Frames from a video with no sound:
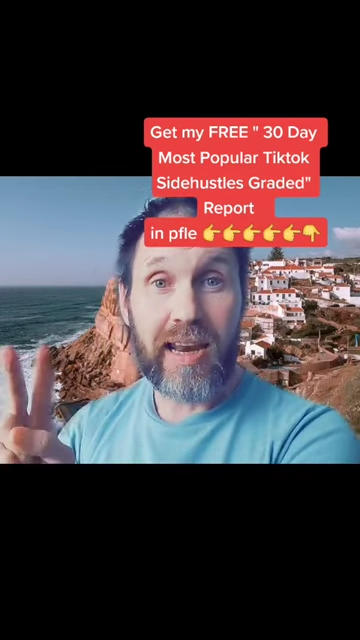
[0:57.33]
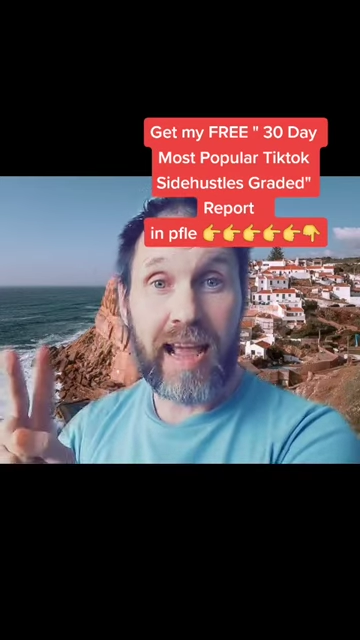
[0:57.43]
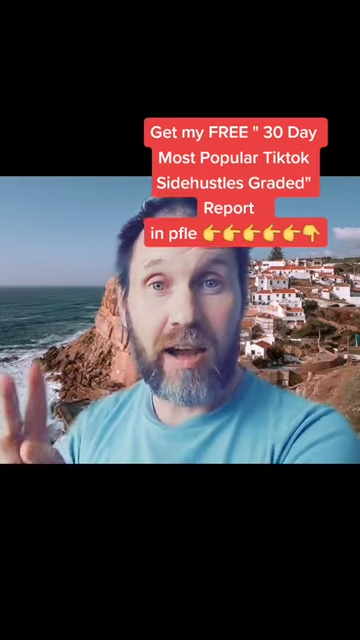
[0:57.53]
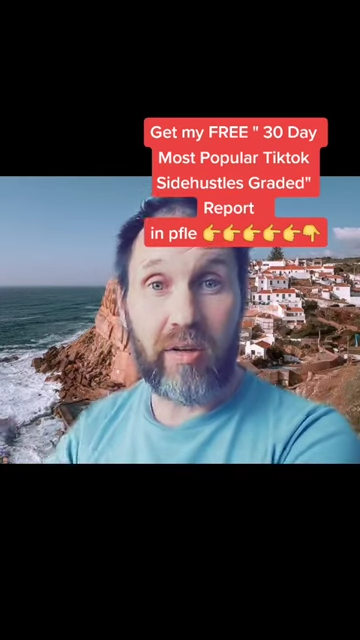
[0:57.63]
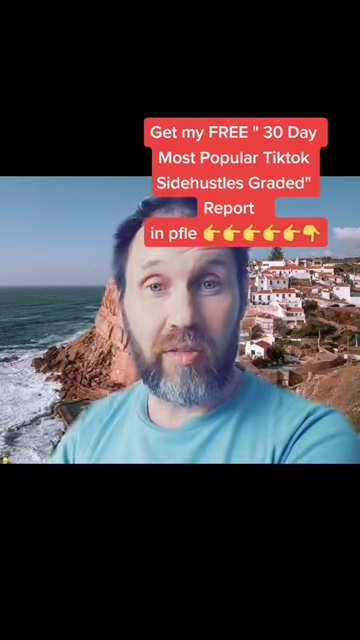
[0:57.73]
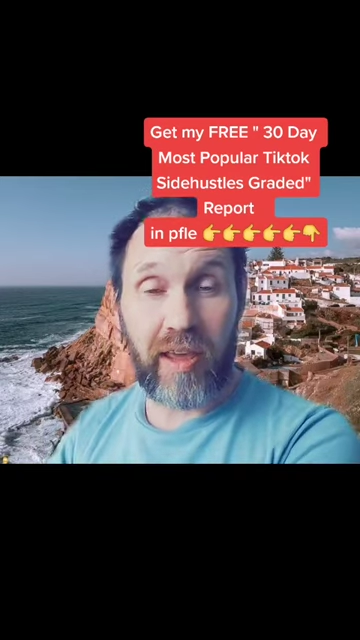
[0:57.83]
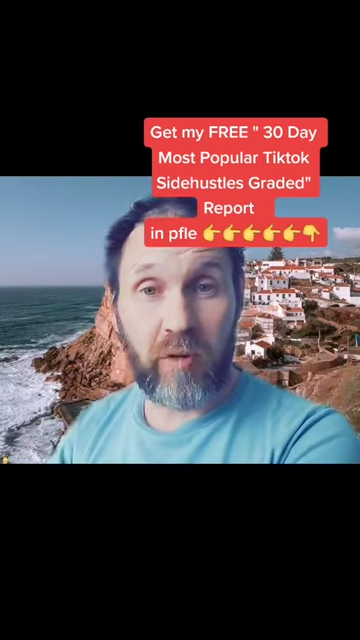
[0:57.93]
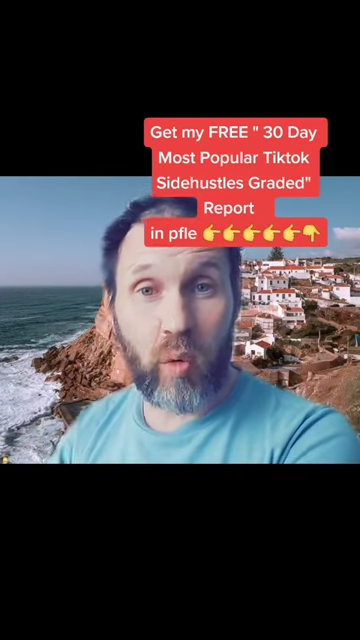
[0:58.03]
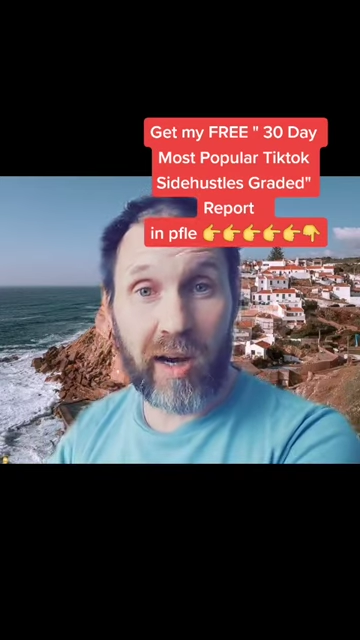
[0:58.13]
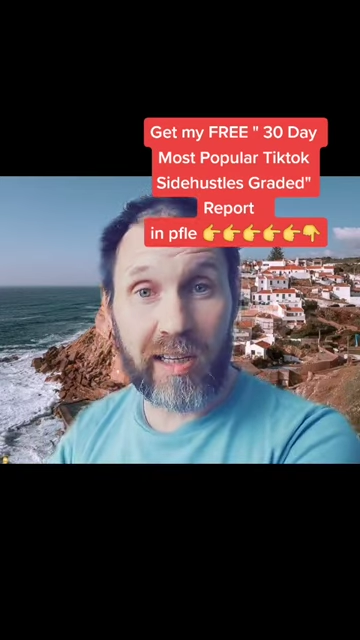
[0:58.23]
Now,
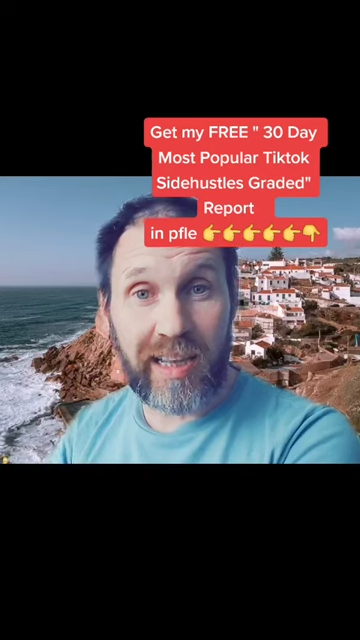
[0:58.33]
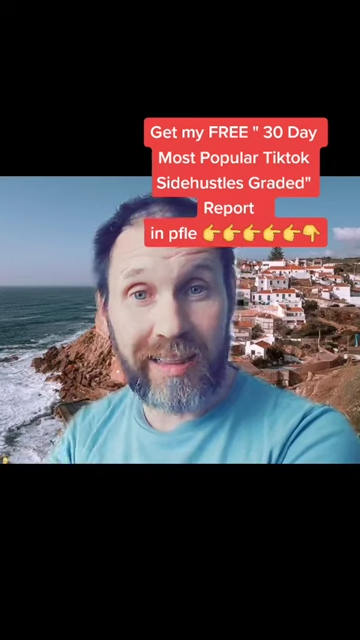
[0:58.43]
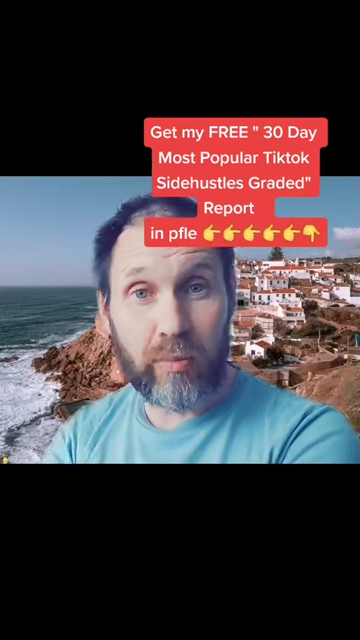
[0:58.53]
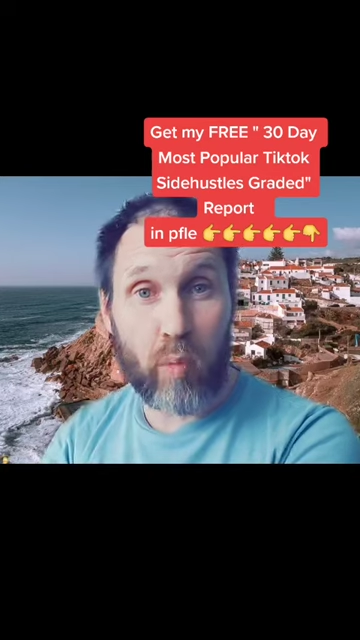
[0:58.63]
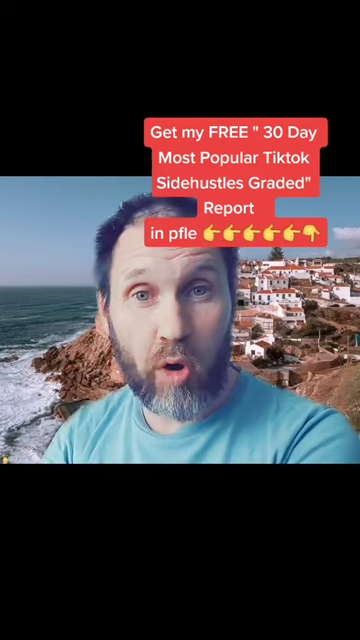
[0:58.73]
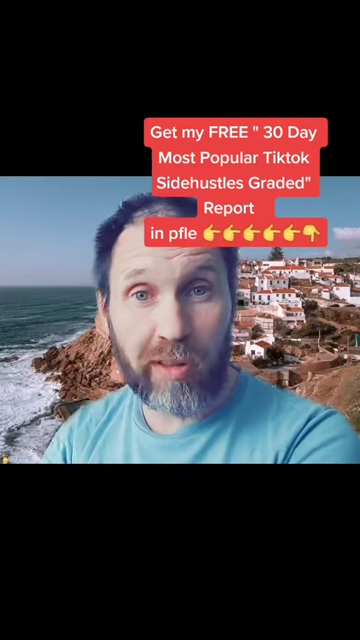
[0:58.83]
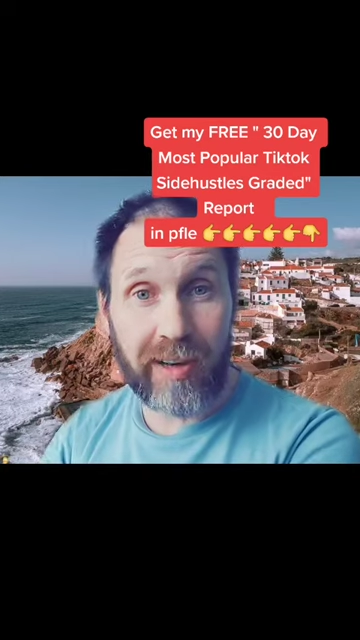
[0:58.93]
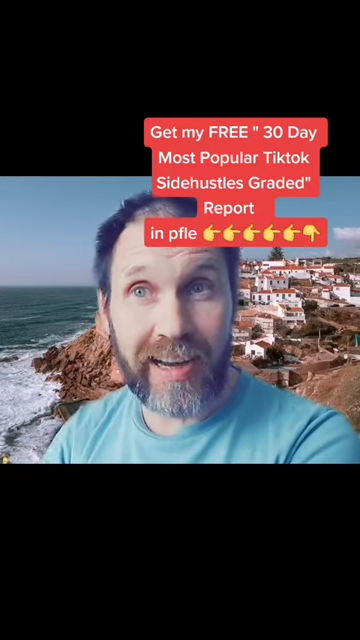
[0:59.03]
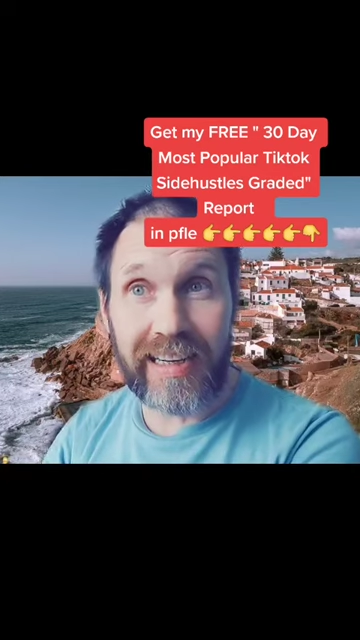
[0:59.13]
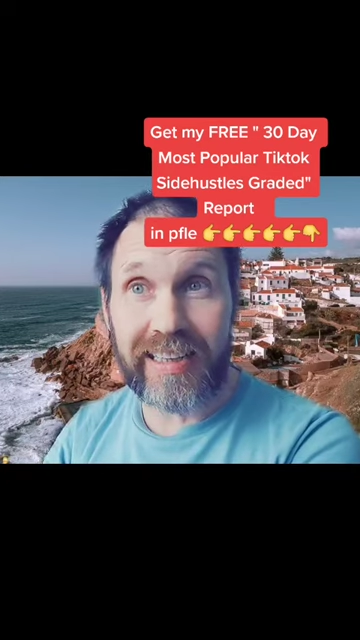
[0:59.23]
if you want to stay more
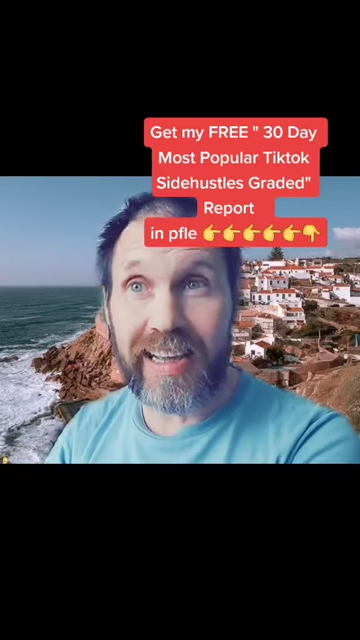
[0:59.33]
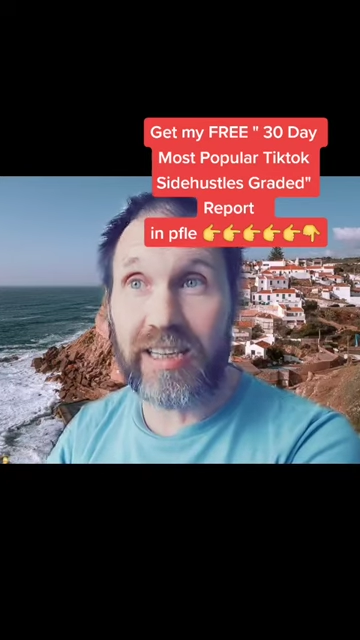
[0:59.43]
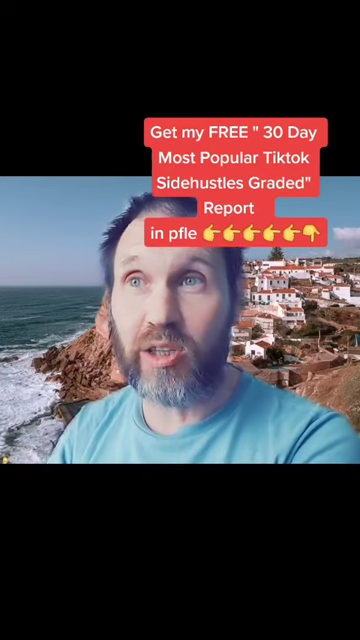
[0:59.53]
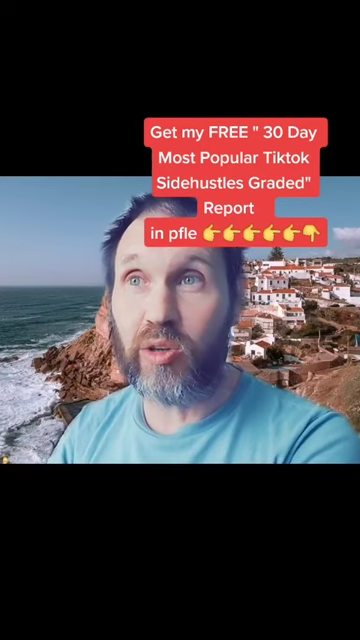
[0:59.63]
than 90 days,